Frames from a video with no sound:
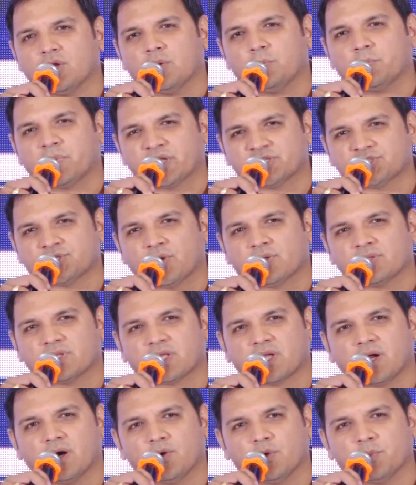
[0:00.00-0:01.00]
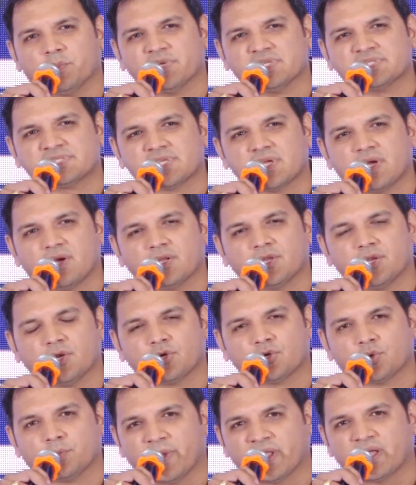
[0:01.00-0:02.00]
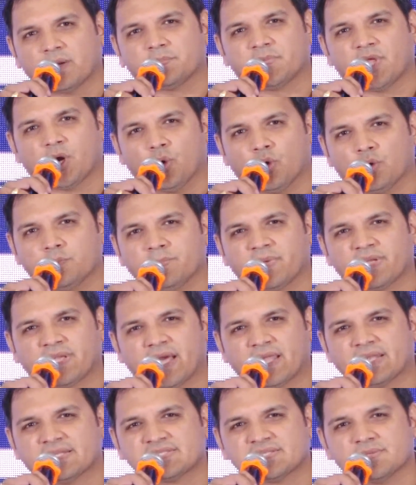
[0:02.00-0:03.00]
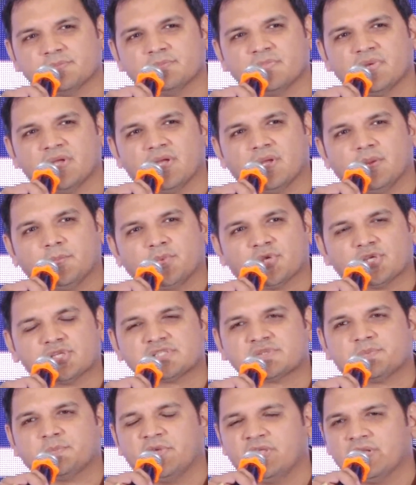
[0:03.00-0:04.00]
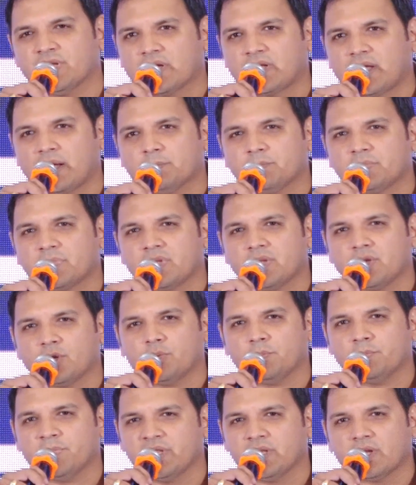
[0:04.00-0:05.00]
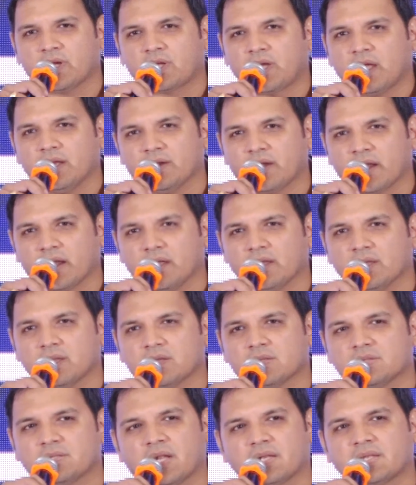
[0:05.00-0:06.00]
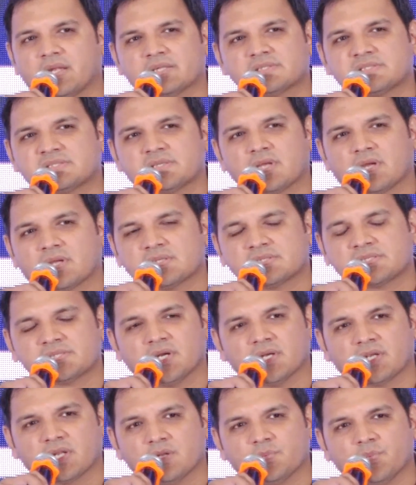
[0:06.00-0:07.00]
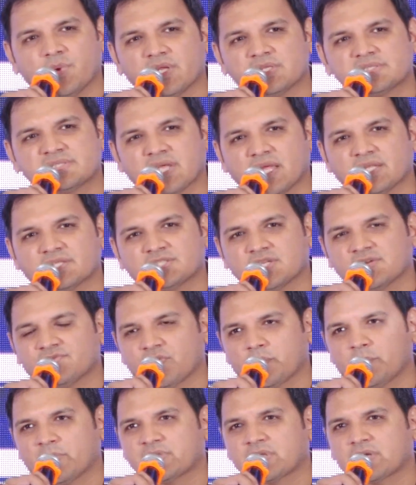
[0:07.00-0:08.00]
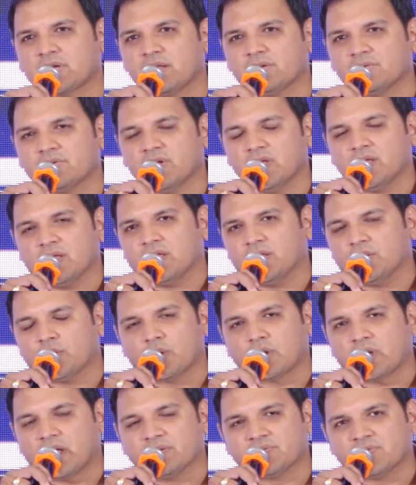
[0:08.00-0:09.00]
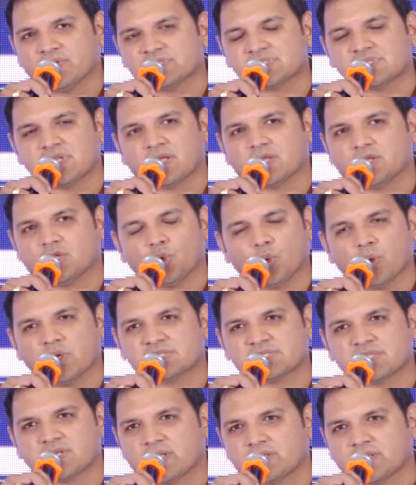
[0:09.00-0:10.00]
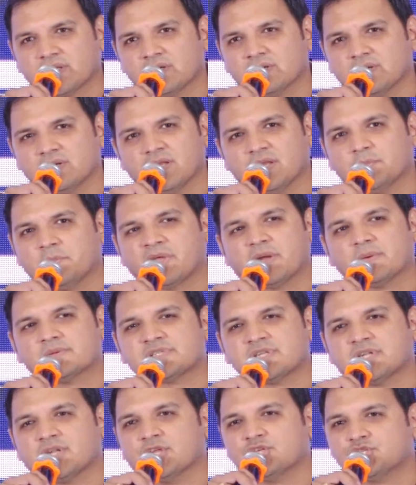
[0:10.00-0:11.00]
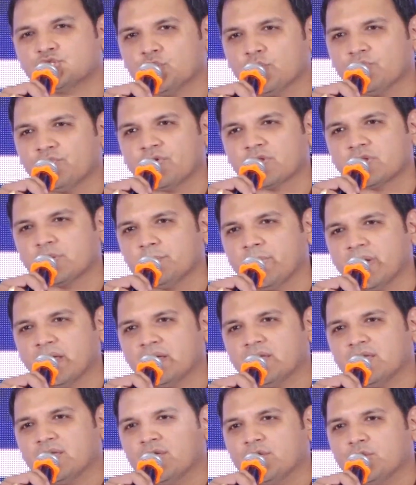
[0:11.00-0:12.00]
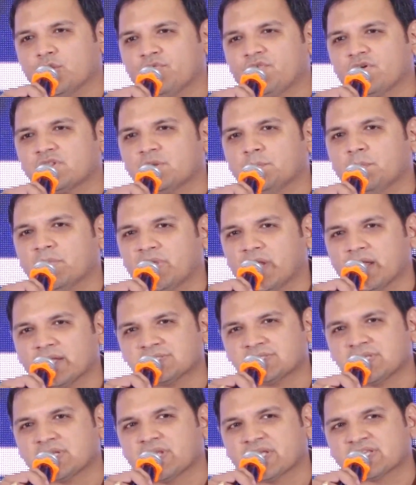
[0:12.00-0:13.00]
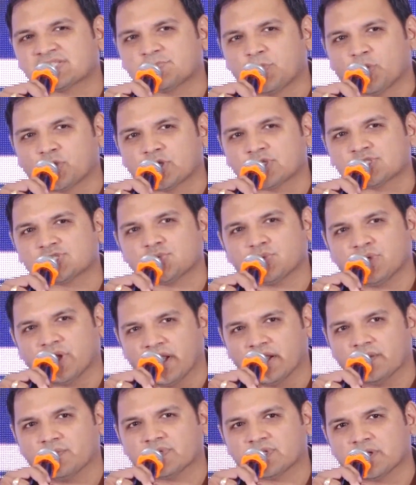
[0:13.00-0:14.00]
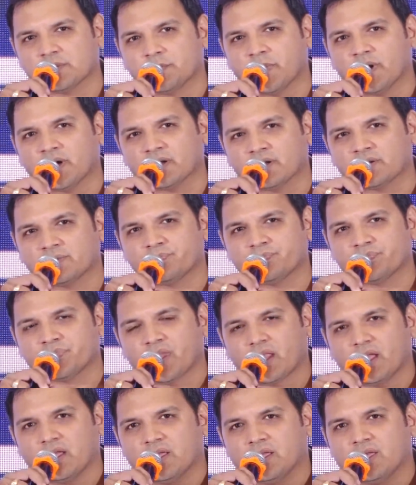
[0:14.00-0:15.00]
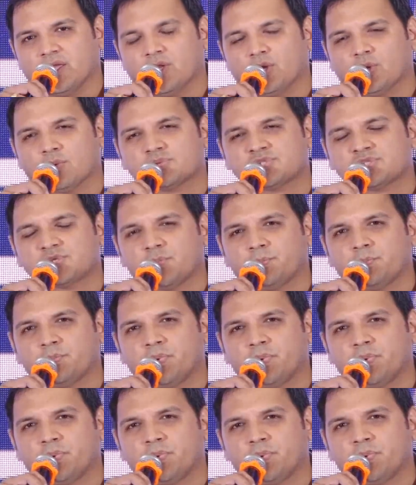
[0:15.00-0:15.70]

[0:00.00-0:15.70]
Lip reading: pressure on the governments, to make up their own mechanism, because being a country that gets certain ways sanctioned from other countries like US and other, it becomes an issue for the, for the materialistic exporters to deal with it part. So